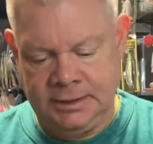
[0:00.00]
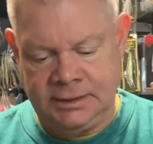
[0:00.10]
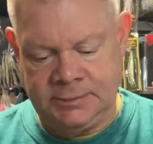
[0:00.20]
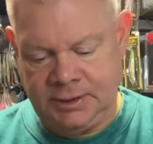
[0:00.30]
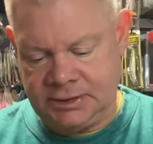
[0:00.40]

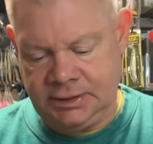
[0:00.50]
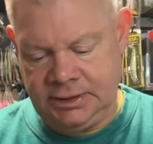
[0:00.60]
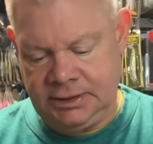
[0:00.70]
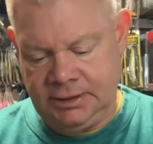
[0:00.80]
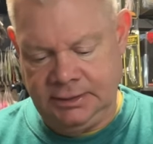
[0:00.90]

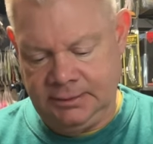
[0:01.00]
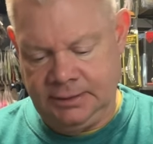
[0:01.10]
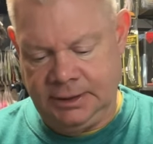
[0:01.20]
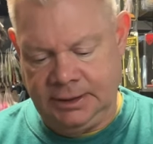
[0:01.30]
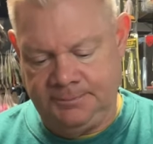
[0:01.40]
especially,
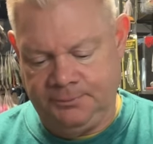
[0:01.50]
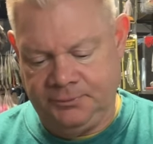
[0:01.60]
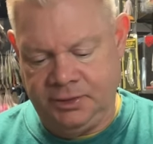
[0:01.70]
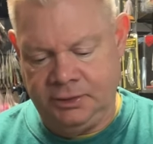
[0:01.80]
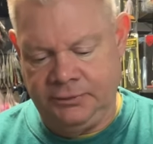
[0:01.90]

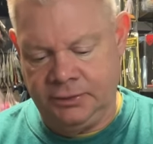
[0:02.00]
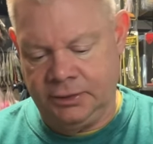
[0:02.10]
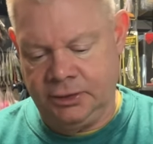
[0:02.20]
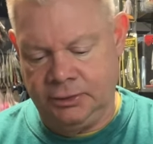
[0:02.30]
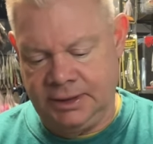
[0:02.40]
you know, if you're in
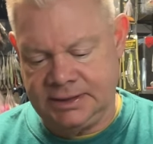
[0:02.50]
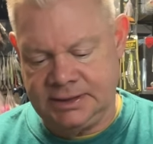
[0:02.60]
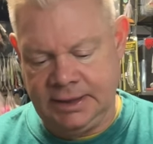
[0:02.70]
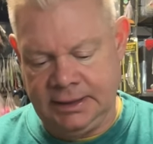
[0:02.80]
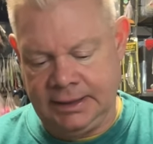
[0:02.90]
a no-lead
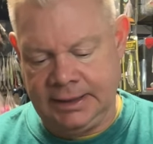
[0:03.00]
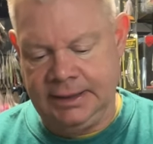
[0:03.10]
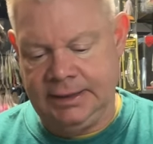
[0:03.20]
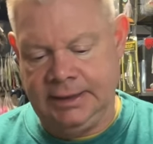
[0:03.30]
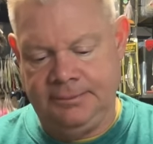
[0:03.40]
state like
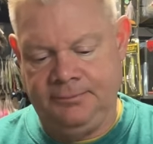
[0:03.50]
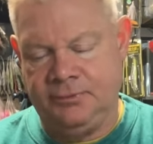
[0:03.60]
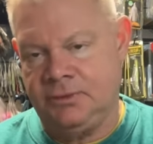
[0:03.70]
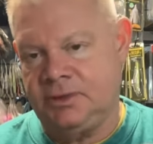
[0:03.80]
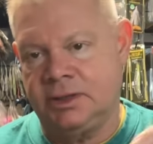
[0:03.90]
I am,
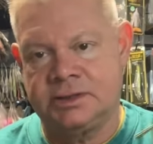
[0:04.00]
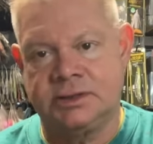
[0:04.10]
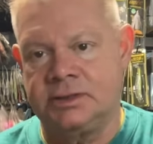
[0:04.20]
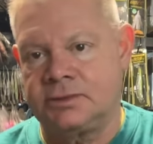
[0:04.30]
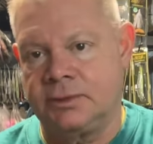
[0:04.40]

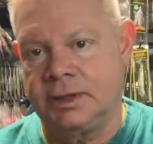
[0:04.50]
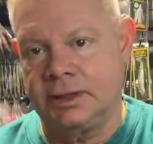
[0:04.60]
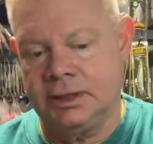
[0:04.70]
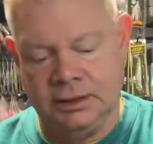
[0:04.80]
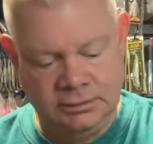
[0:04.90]
tungsten is the way to
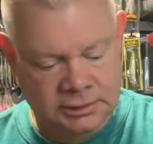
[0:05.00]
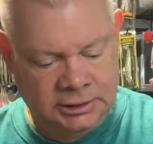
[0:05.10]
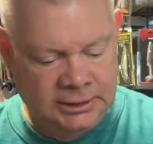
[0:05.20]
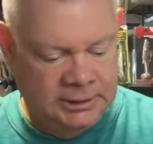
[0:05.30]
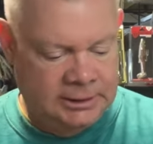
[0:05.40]
go.
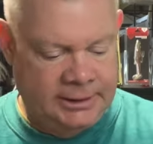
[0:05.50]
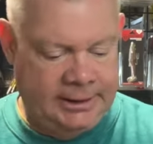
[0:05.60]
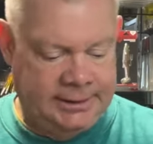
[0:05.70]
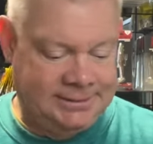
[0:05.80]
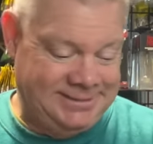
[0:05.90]

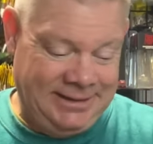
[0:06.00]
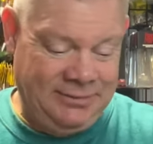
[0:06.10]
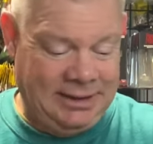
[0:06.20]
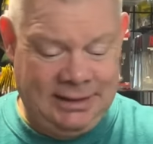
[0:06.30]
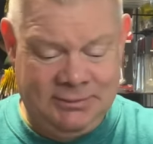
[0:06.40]
And
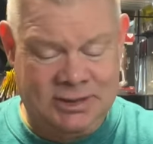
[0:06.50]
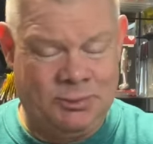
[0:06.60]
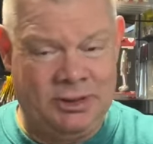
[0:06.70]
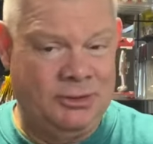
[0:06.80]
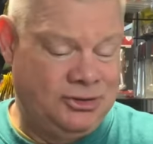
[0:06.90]
even, I just
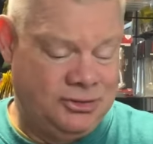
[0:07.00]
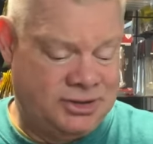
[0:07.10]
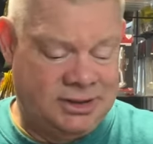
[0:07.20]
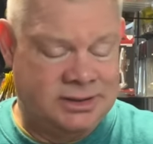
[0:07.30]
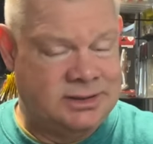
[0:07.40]
pretty much use
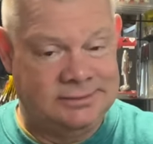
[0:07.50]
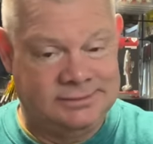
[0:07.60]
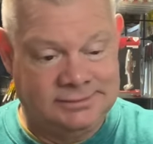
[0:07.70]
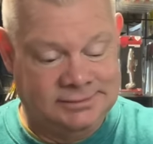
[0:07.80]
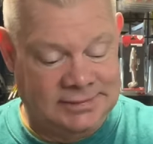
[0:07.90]
tungsten.
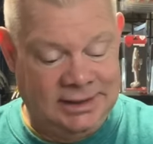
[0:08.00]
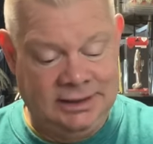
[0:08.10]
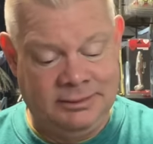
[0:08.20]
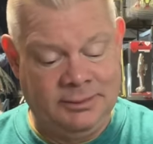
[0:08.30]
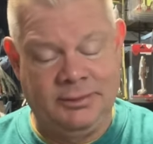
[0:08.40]
I
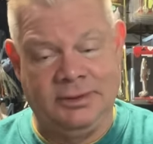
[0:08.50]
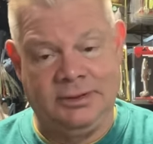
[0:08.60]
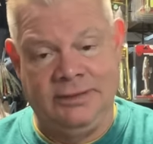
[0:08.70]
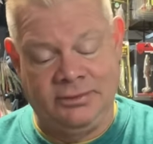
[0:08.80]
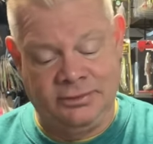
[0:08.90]

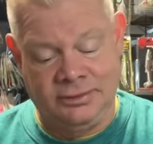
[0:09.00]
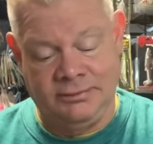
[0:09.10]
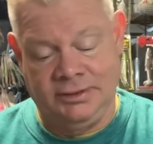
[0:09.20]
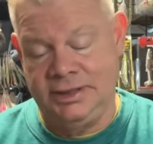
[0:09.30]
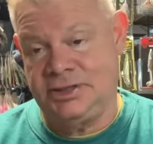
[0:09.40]
haven't thrown a
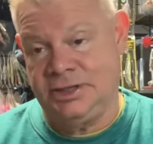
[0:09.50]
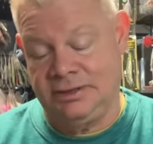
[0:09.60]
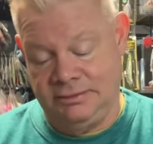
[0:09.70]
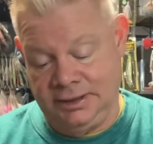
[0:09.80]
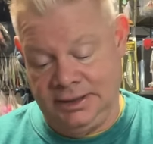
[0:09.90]
lead jig
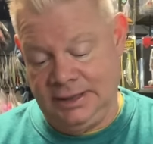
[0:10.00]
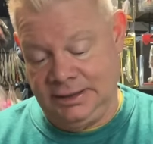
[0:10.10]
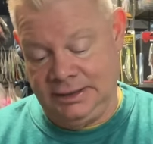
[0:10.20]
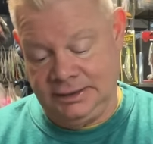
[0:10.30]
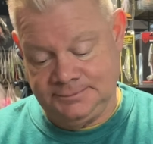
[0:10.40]
a lot
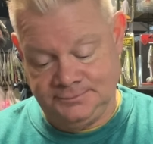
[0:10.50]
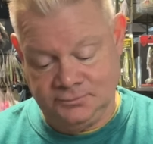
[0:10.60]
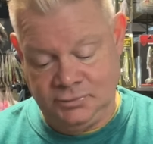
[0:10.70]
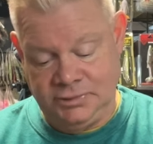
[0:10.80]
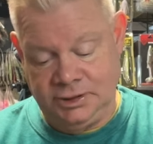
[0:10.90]
lately.
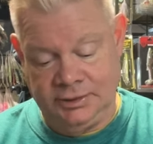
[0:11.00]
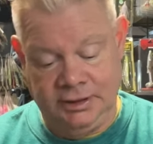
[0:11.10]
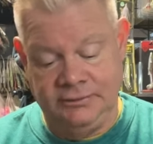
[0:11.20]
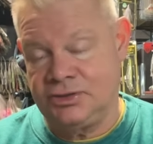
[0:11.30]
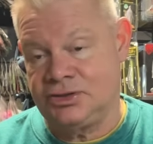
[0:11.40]
You know, when I
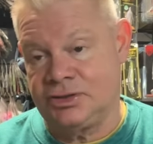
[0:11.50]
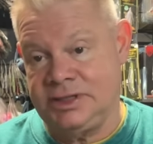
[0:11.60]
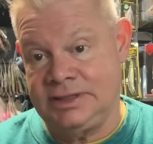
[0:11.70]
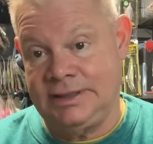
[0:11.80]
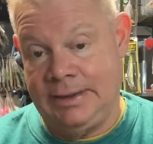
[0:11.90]
lived in
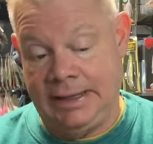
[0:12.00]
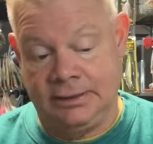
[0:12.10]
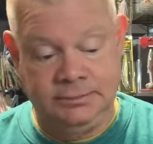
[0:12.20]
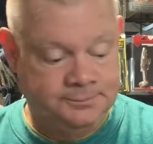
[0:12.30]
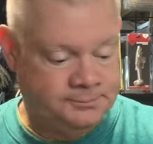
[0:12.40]
Jersey, it didn't matter.